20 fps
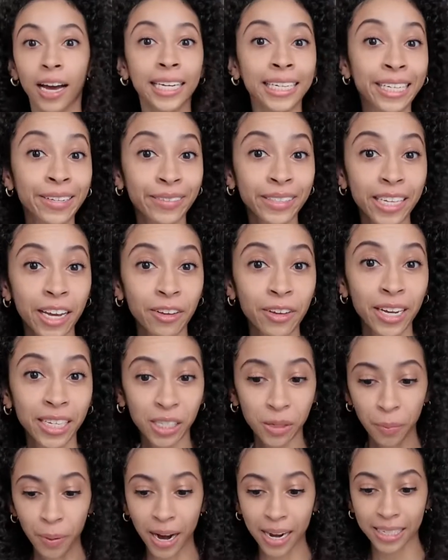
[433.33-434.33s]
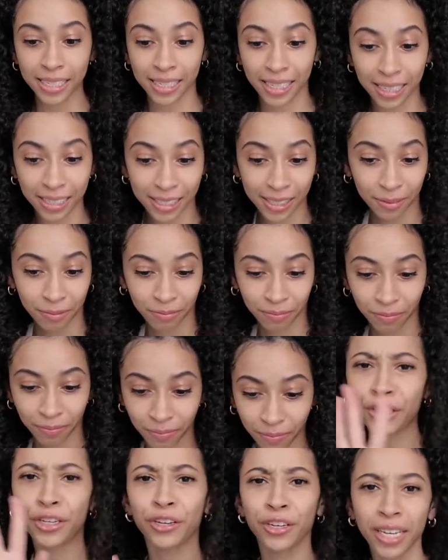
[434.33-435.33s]
I didn't even tell you guys the prices,
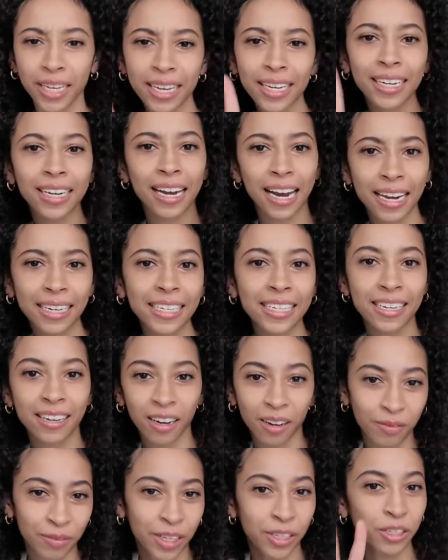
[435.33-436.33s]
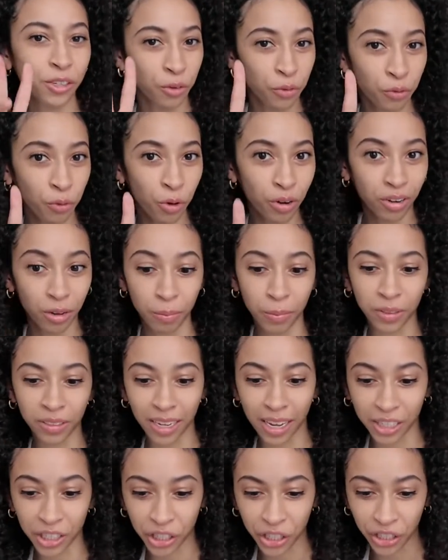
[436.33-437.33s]
so you can get an idea of this affordable
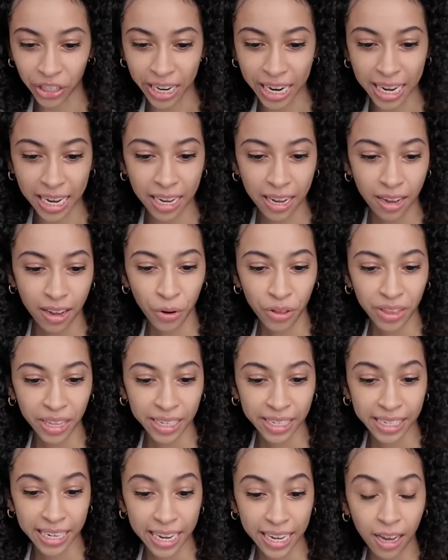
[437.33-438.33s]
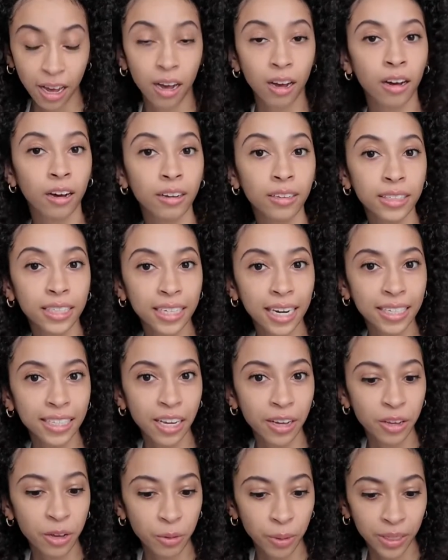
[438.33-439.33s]
luxury. For the did I
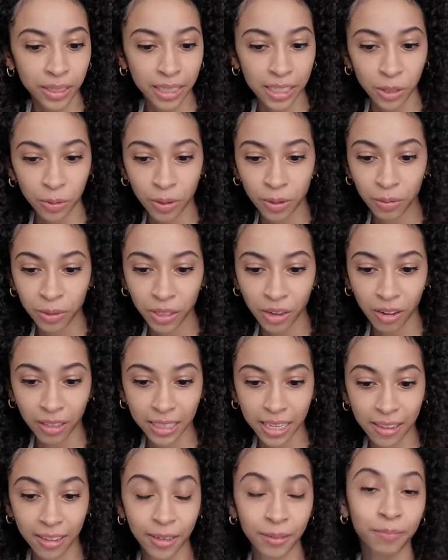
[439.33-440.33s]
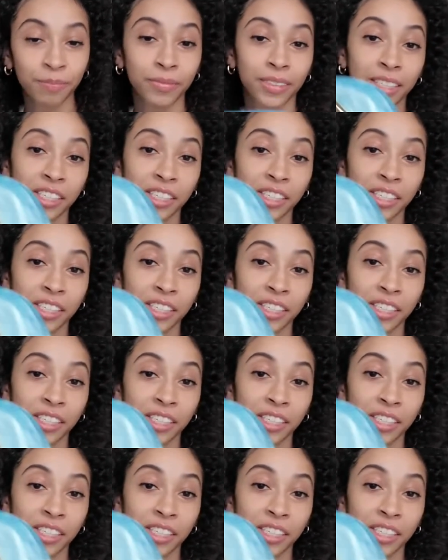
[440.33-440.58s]
tell you what this one was called either?